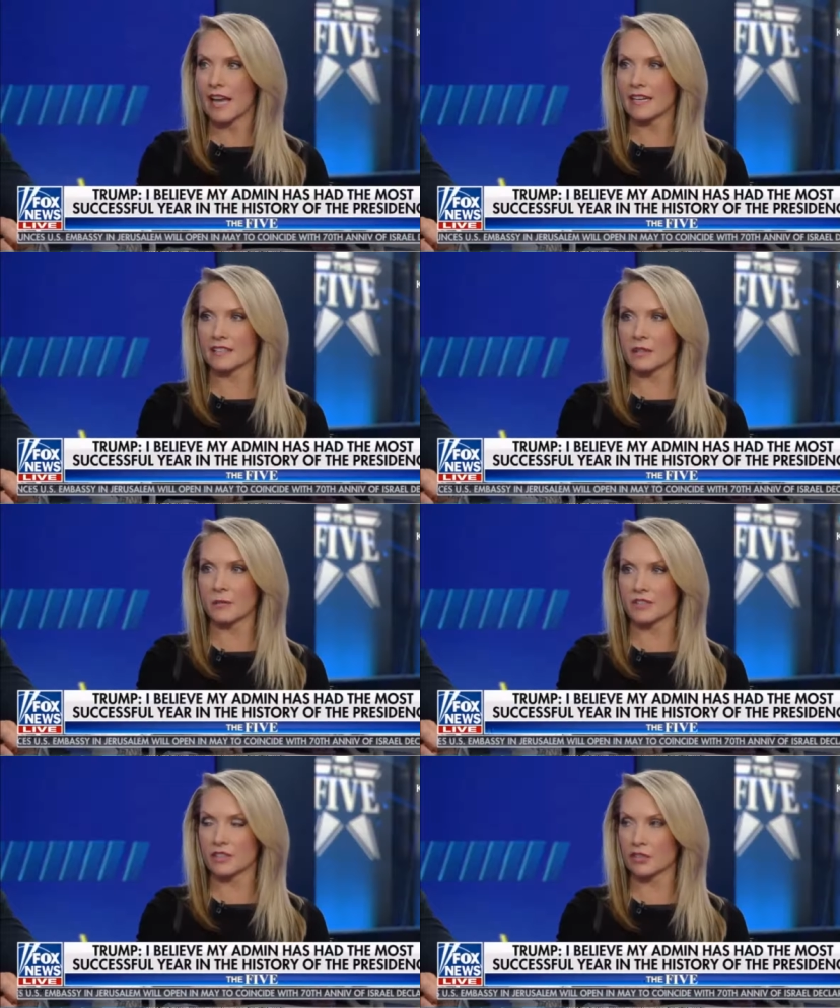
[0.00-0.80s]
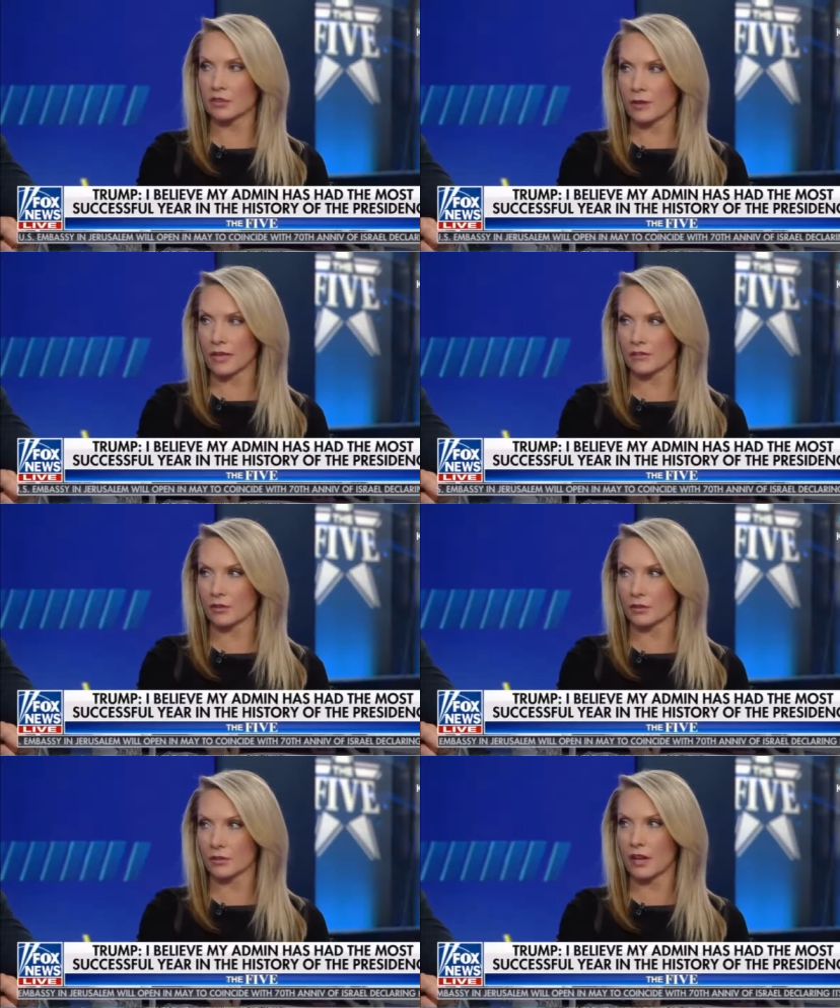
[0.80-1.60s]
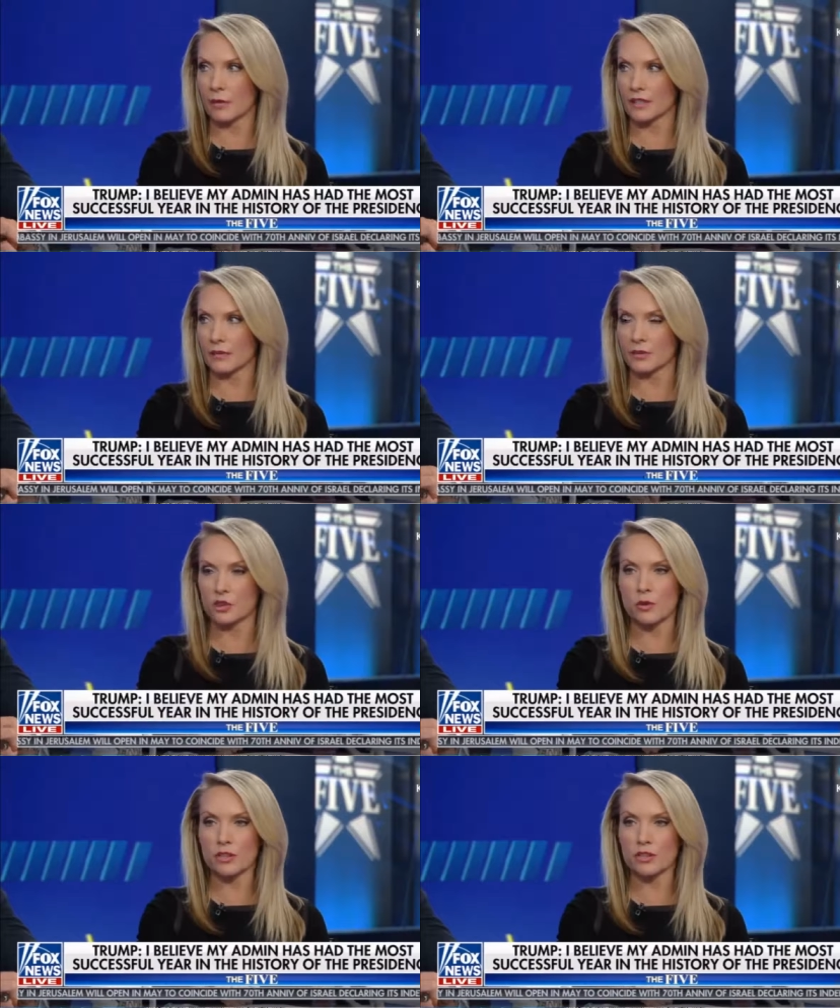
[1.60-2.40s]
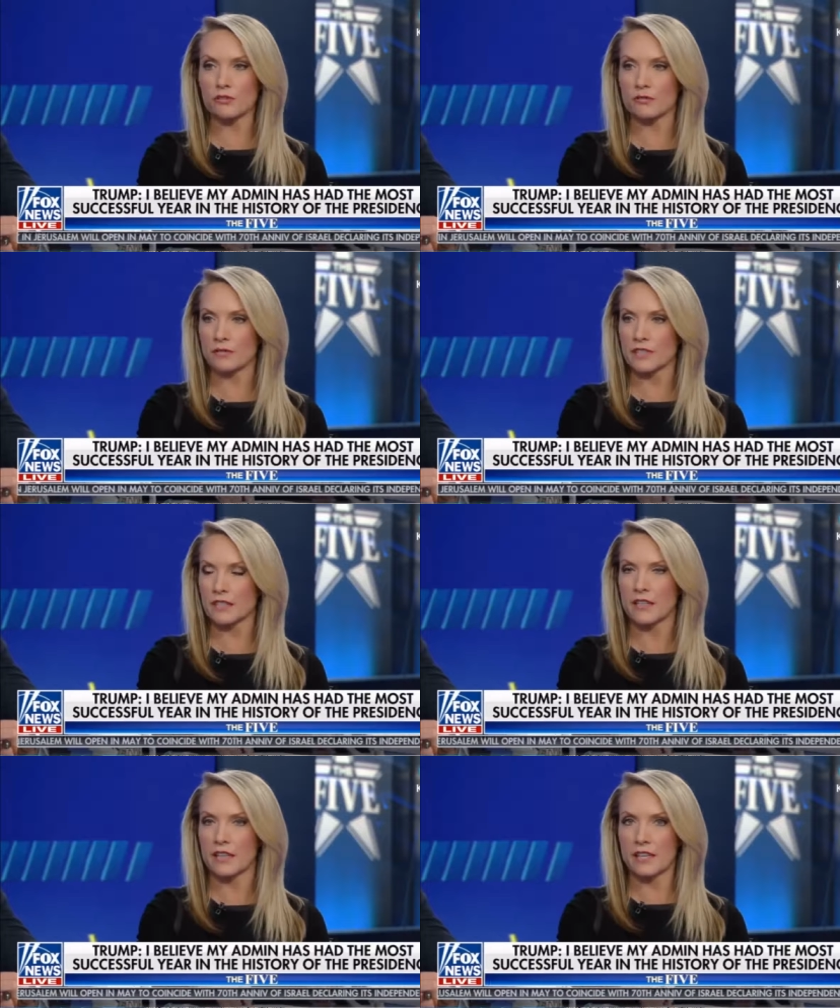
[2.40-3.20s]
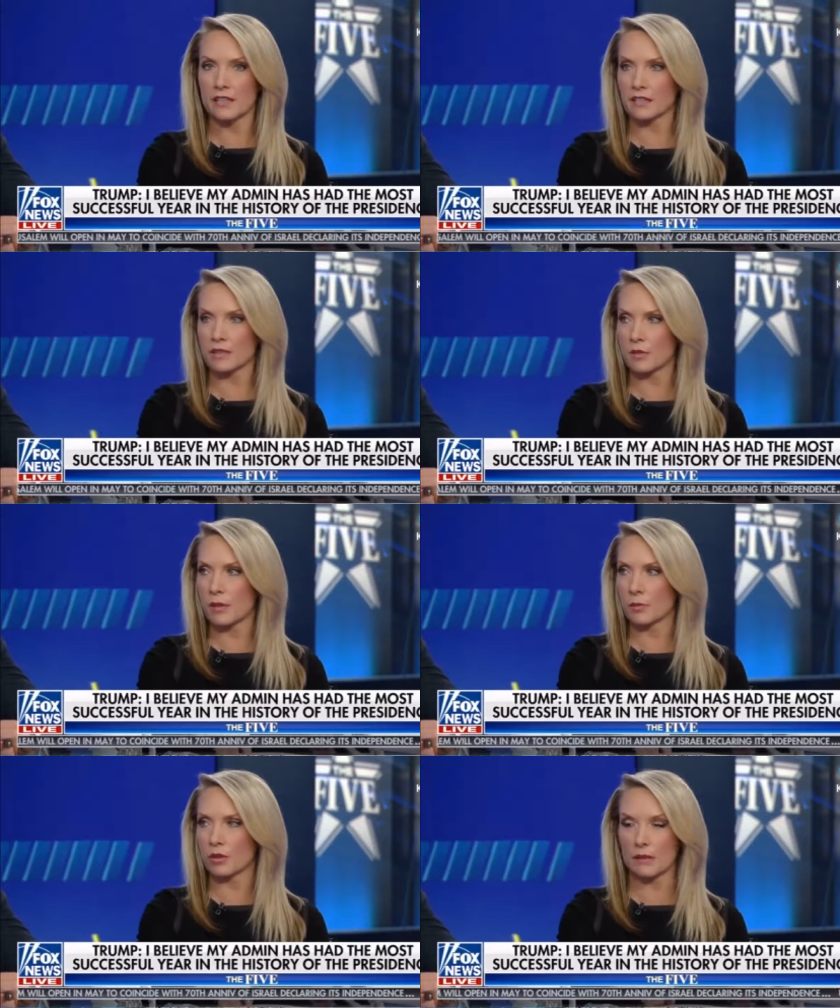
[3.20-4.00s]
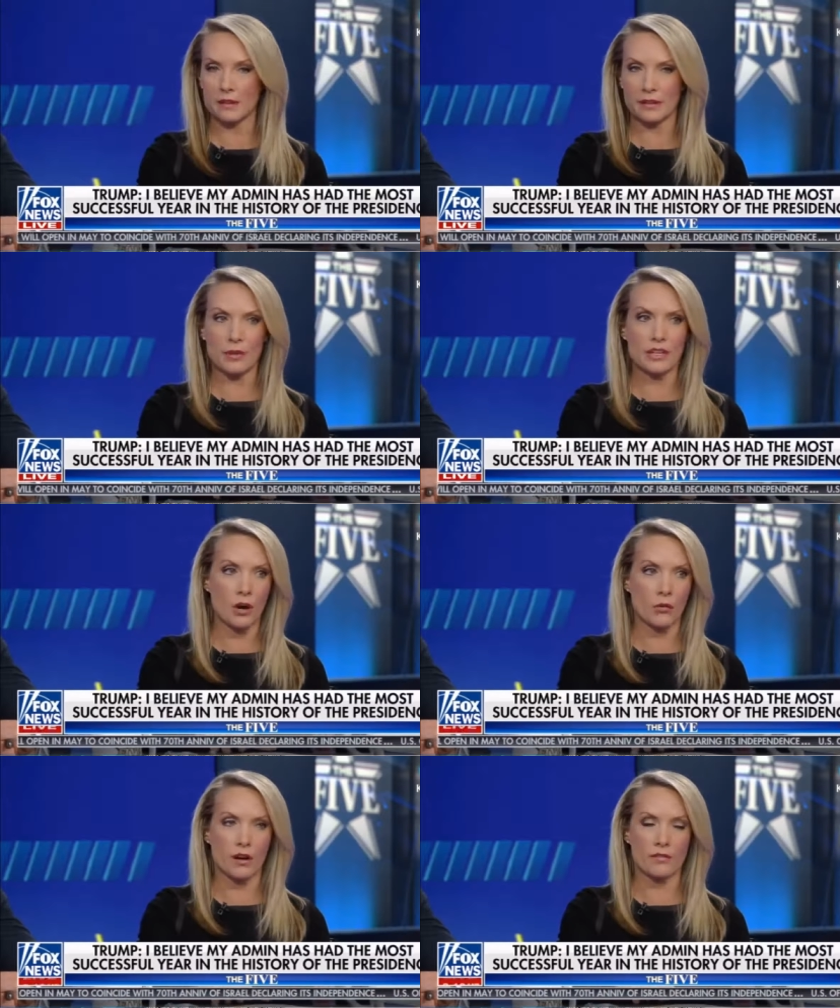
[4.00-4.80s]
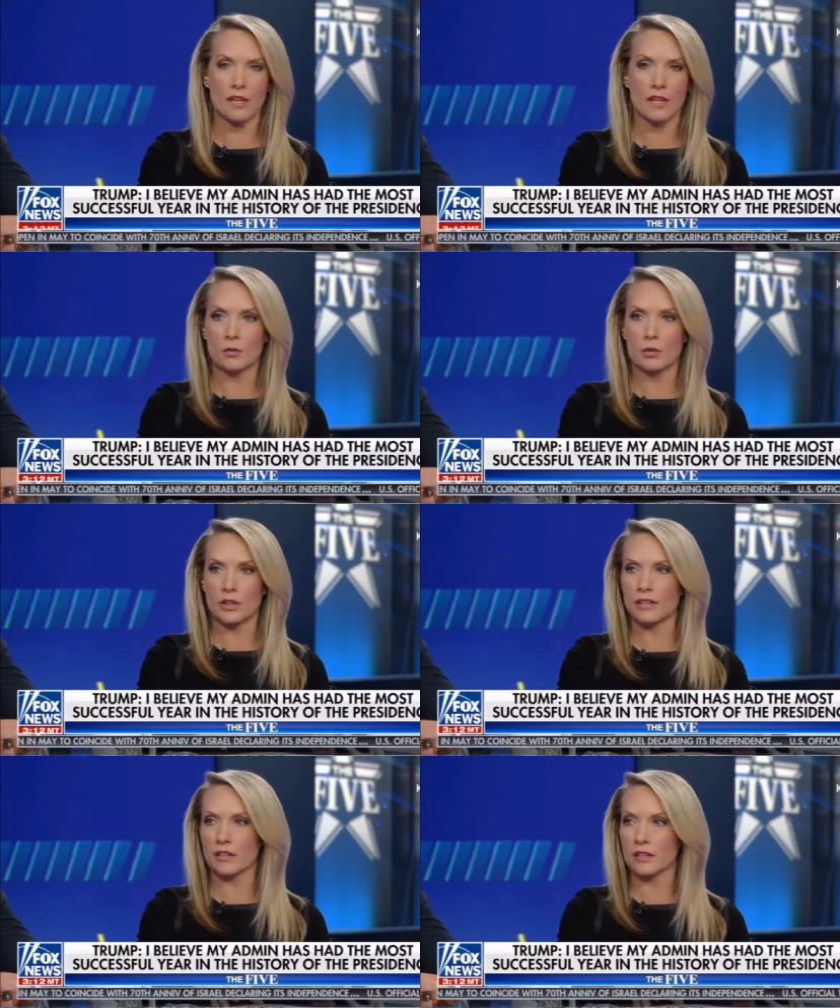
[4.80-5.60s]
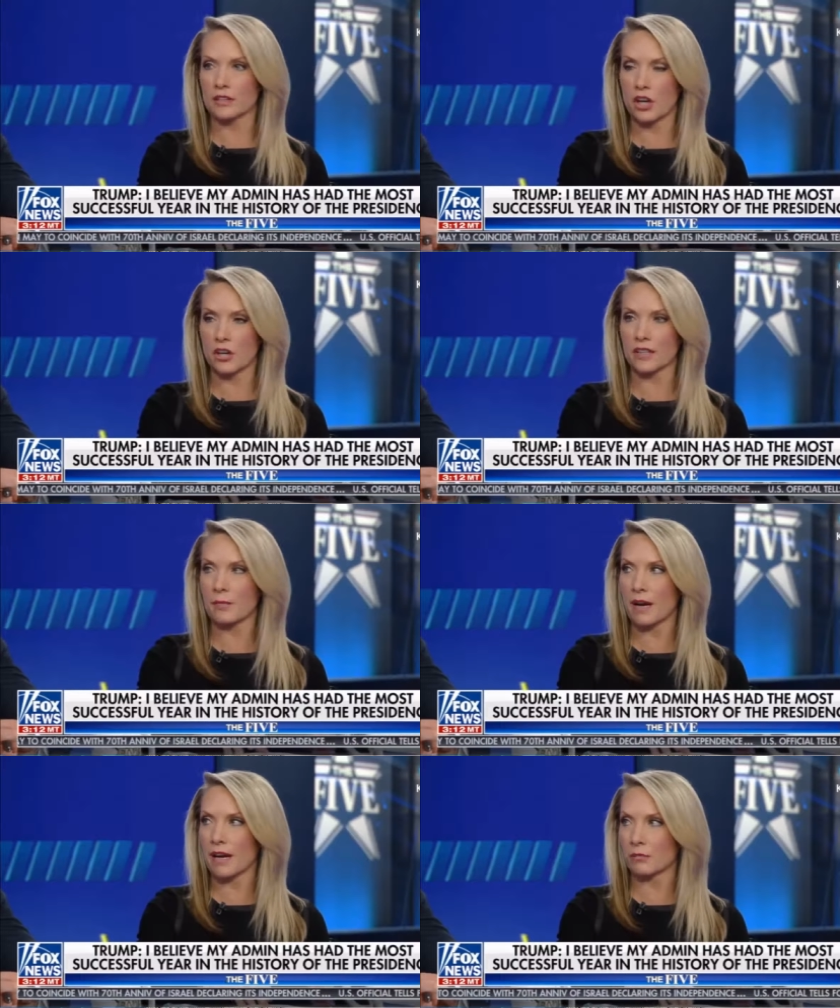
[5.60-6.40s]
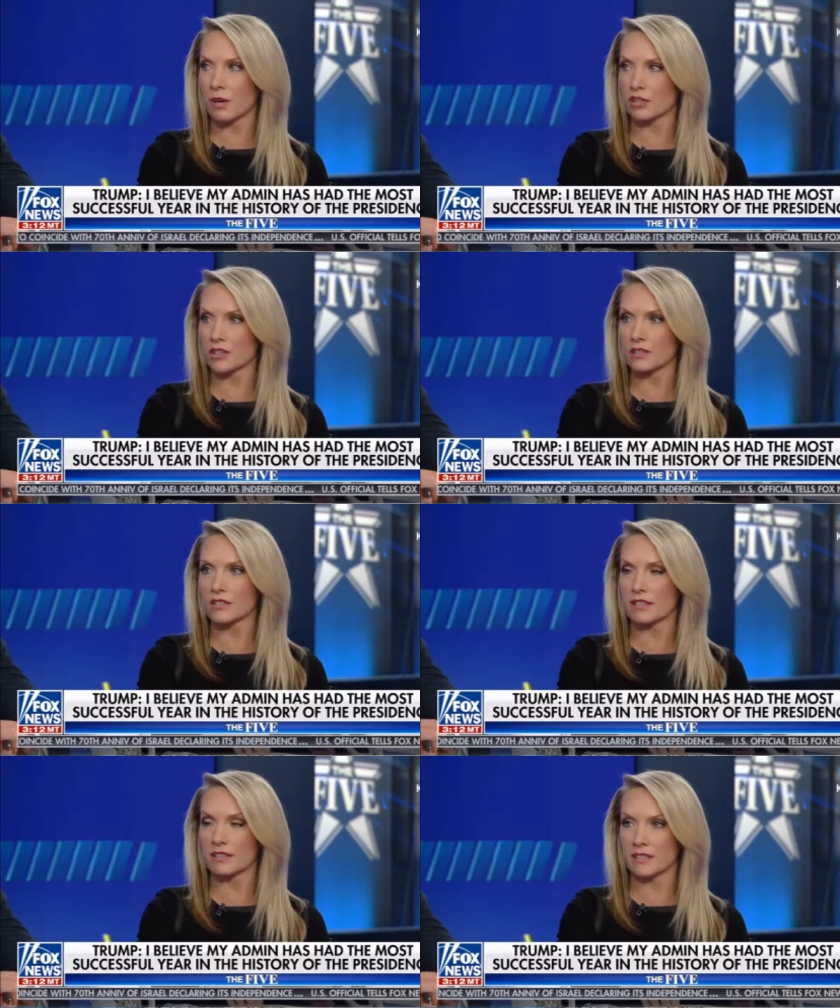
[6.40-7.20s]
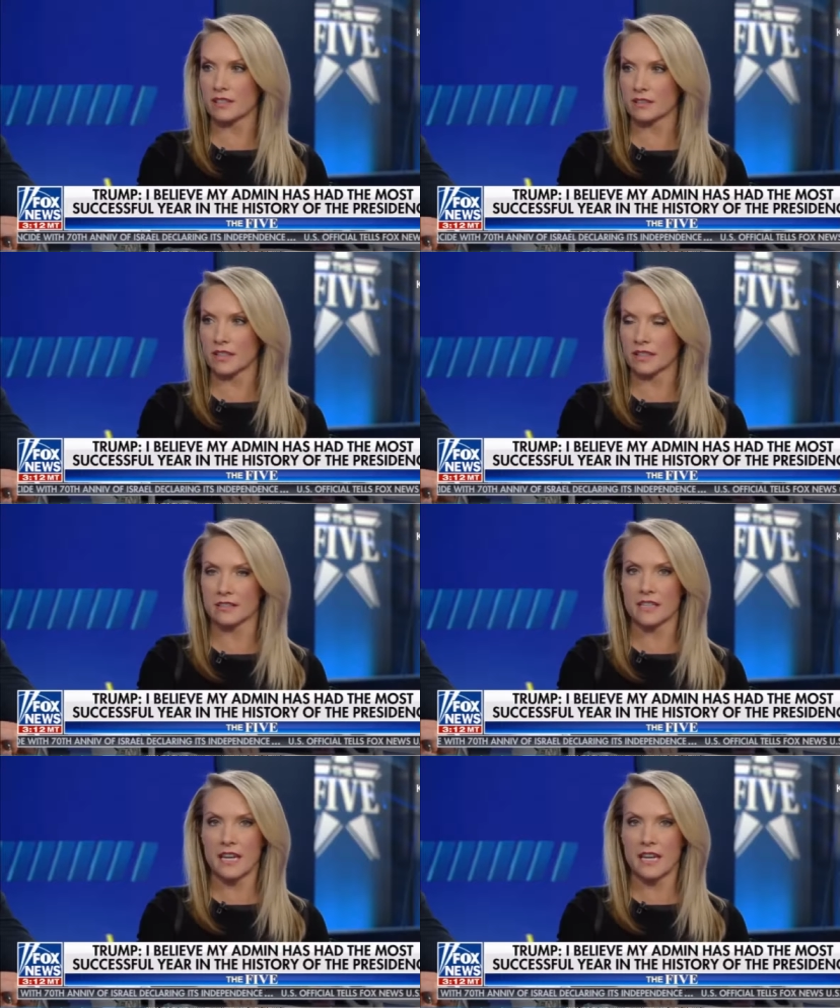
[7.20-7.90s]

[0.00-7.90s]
And he said it was disgraceful. 250 innocent people that we know of were killed, targeted by Russians and Syrians.